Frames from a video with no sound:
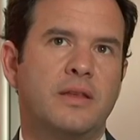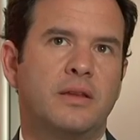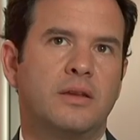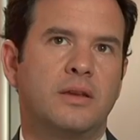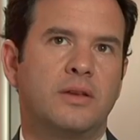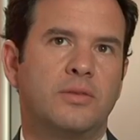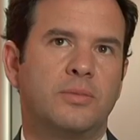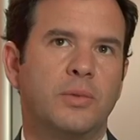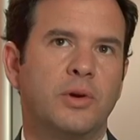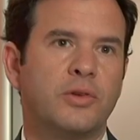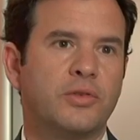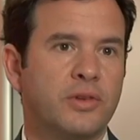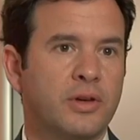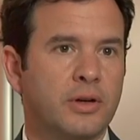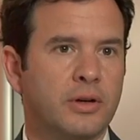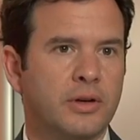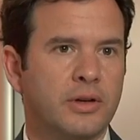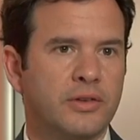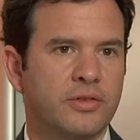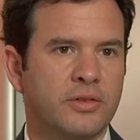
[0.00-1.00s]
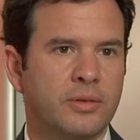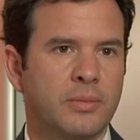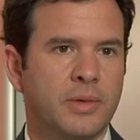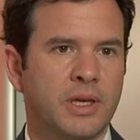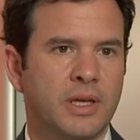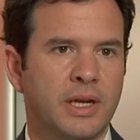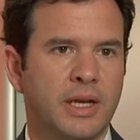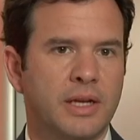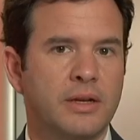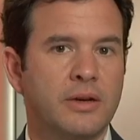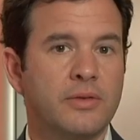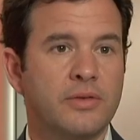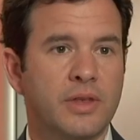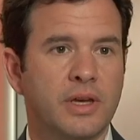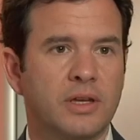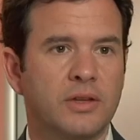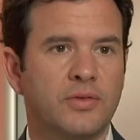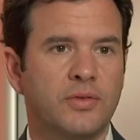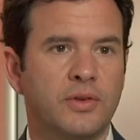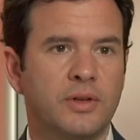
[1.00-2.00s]
that is most curious to me, and I don't
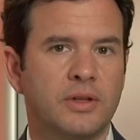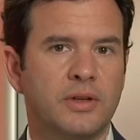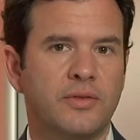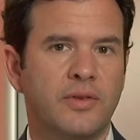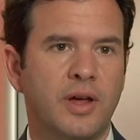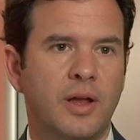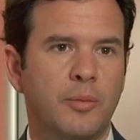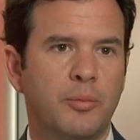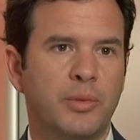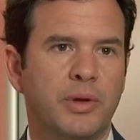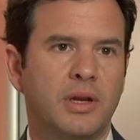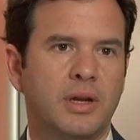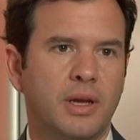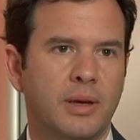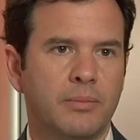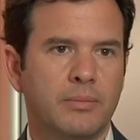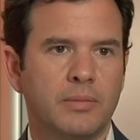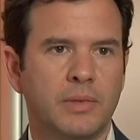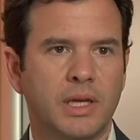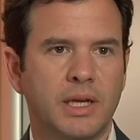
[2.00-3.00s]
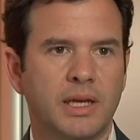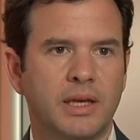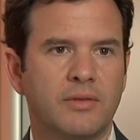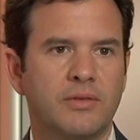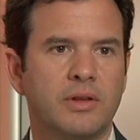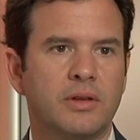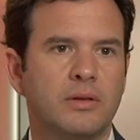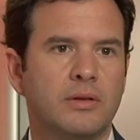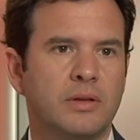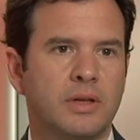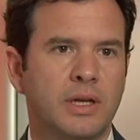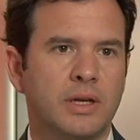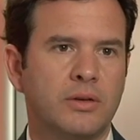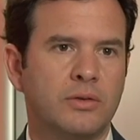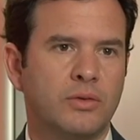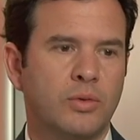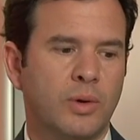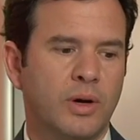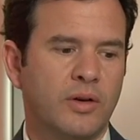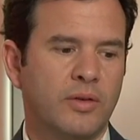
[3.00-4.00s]
think it's fully developed, but I'm going to give it
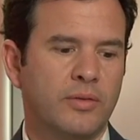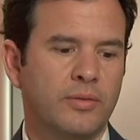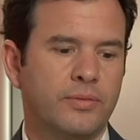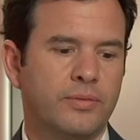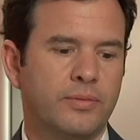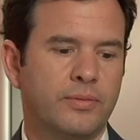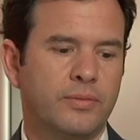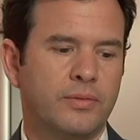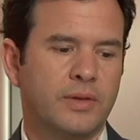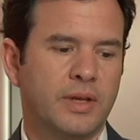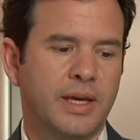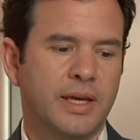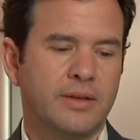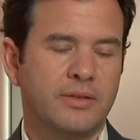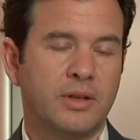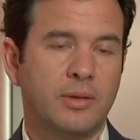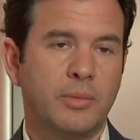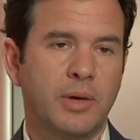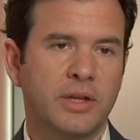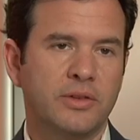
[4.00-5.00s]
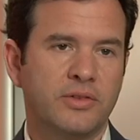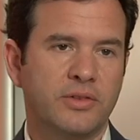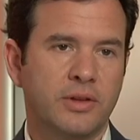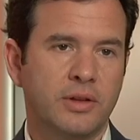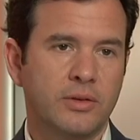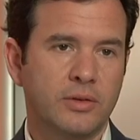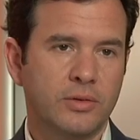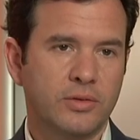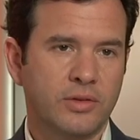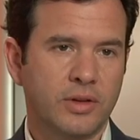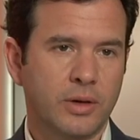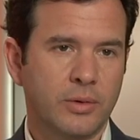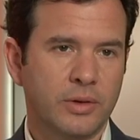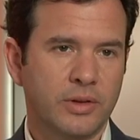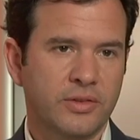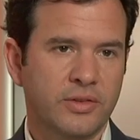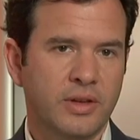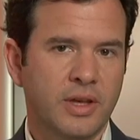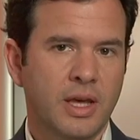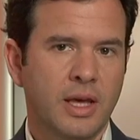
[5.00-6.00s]
12 to 18 months to do so,
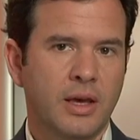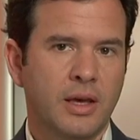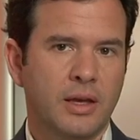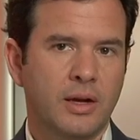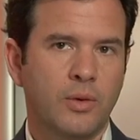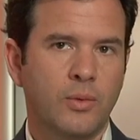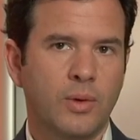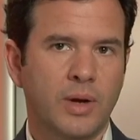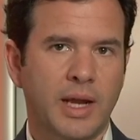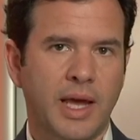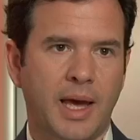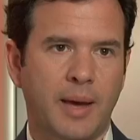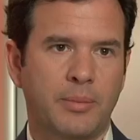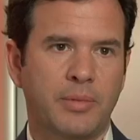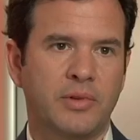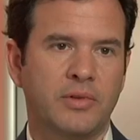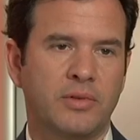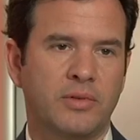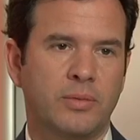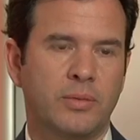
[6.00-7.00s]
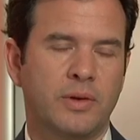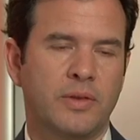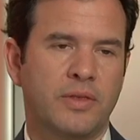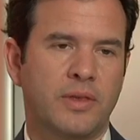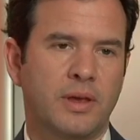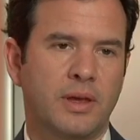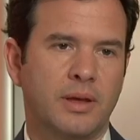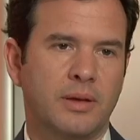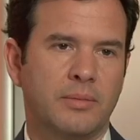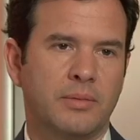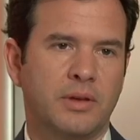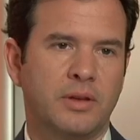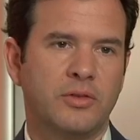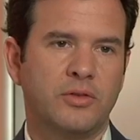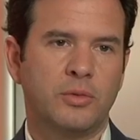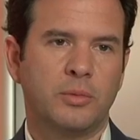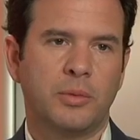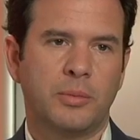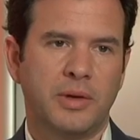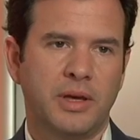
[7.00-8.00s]
is what happens with the
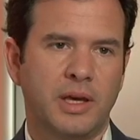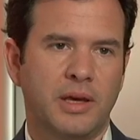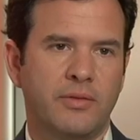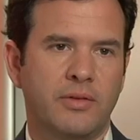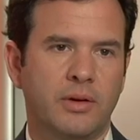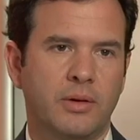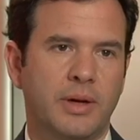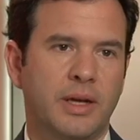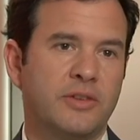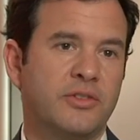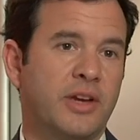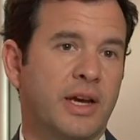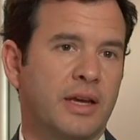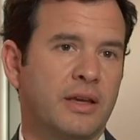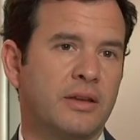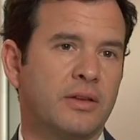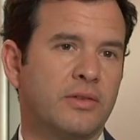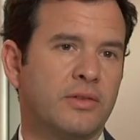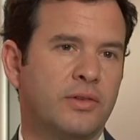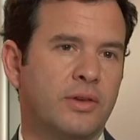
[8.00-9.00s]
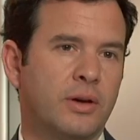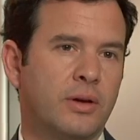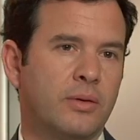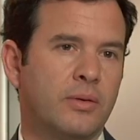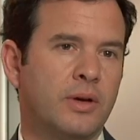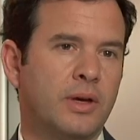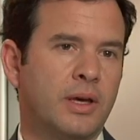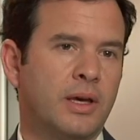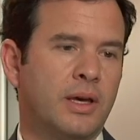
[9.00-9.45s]
consumer behavior around check-in. So